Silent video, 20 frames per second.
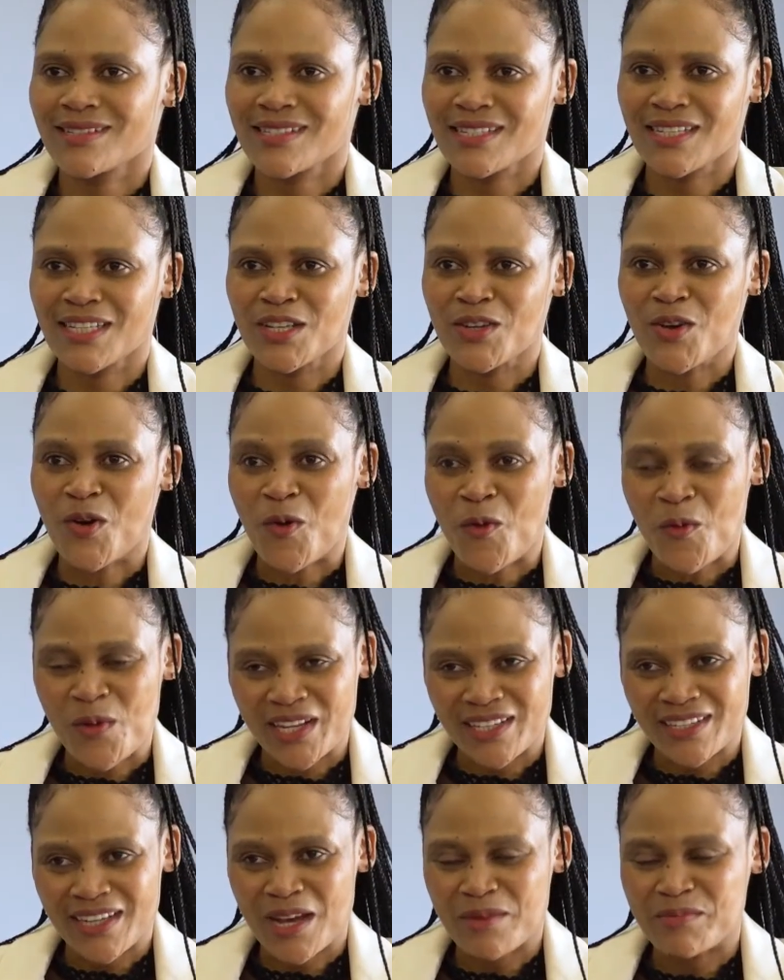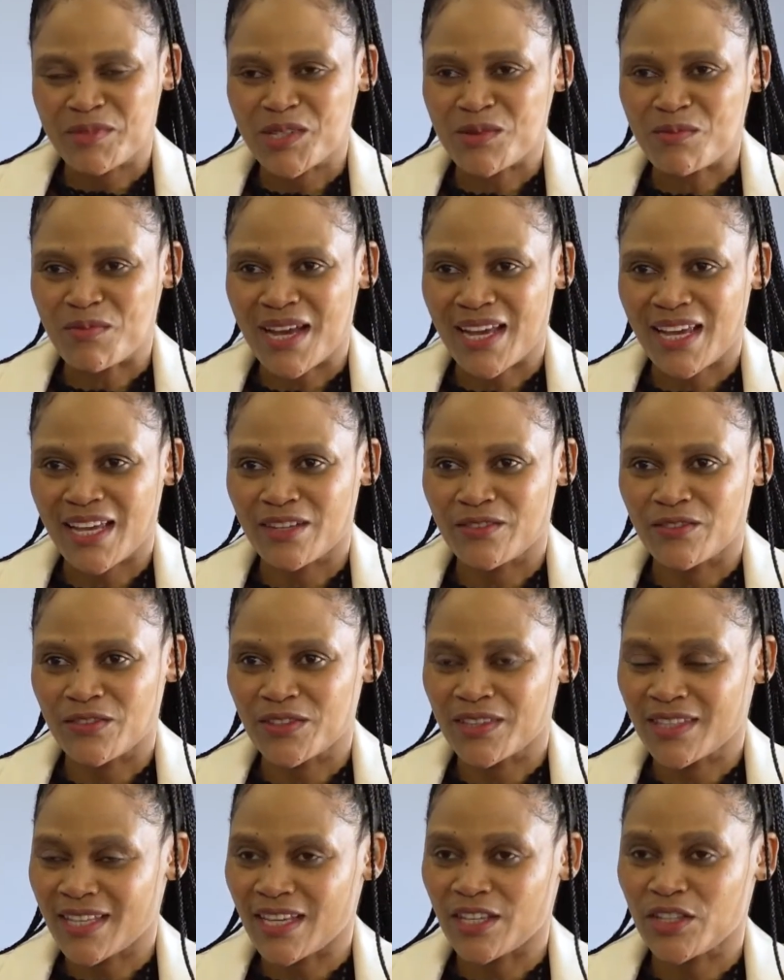CEO, welcome to Market
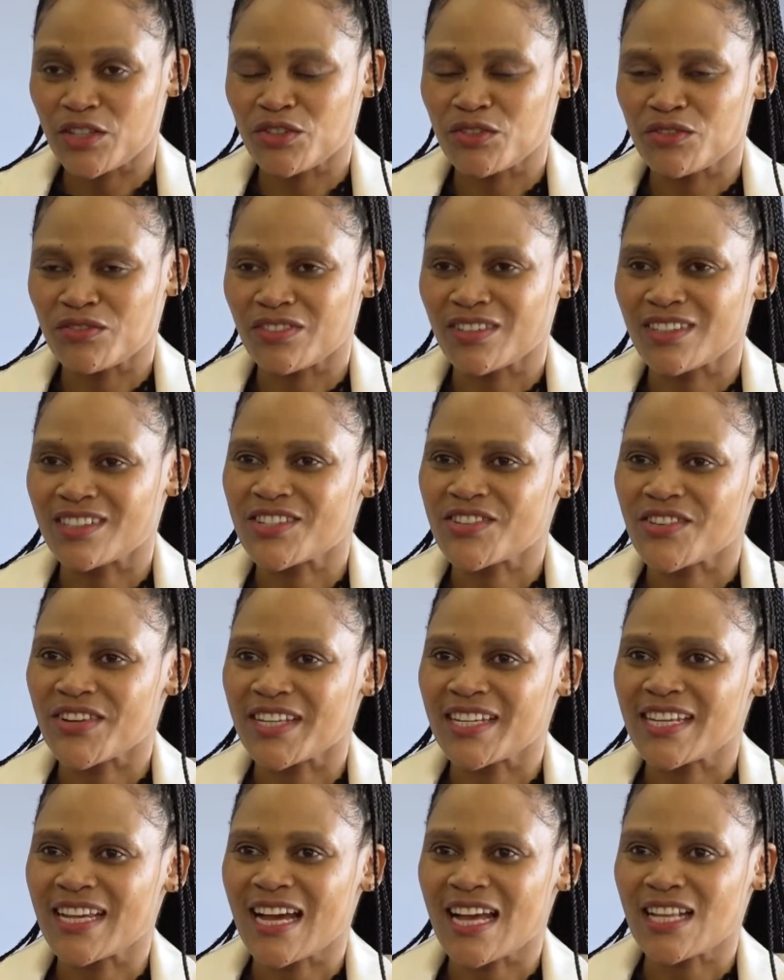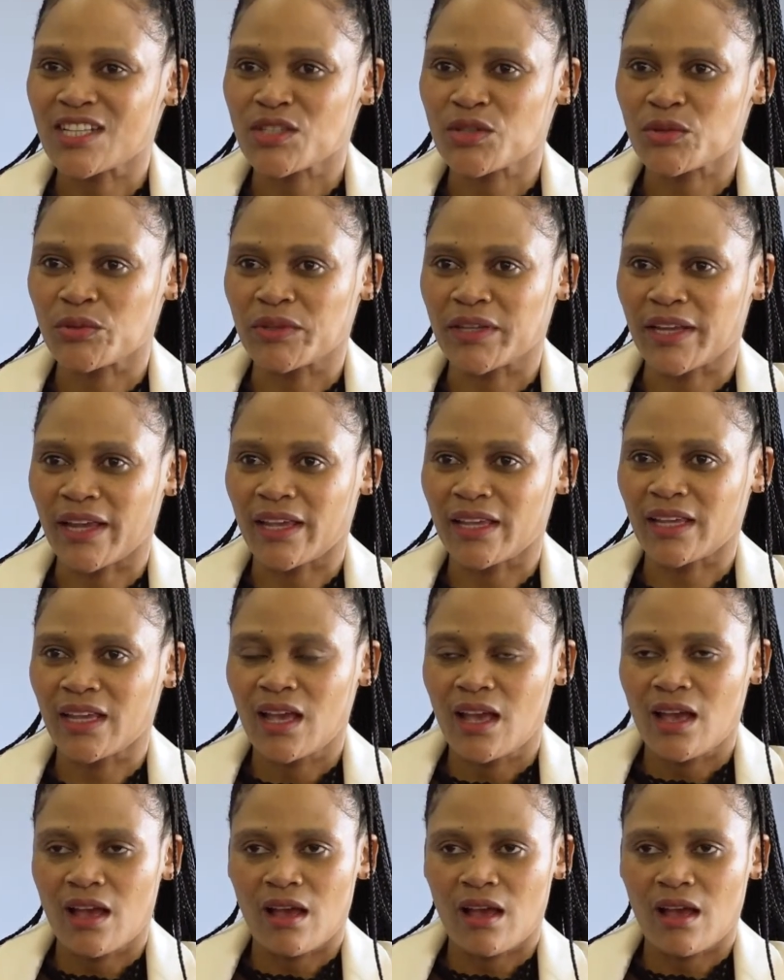View. Thank you for joining us today.